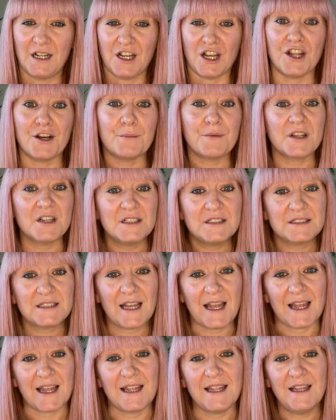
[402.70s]
And I'm going to
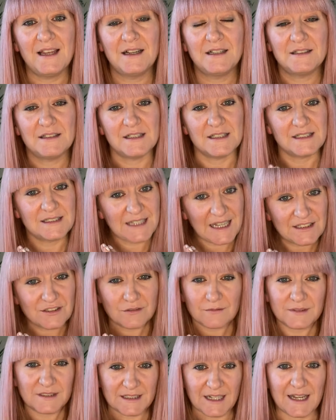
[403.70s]
say the
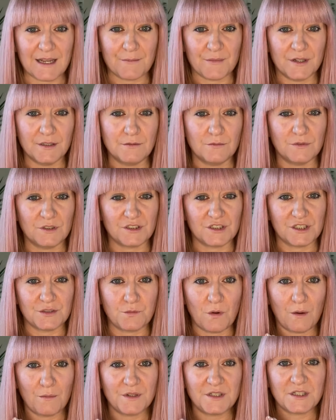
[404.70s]
setup statement, which is
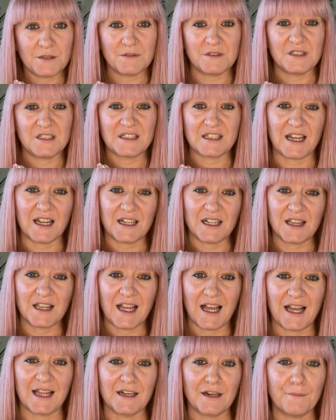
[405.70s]
what we do on the side of the
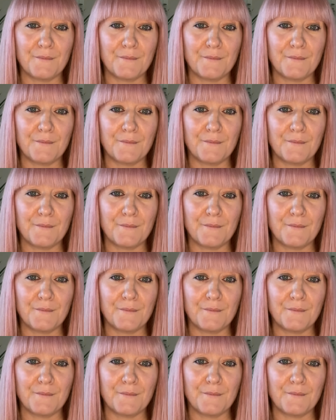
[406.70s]
hand.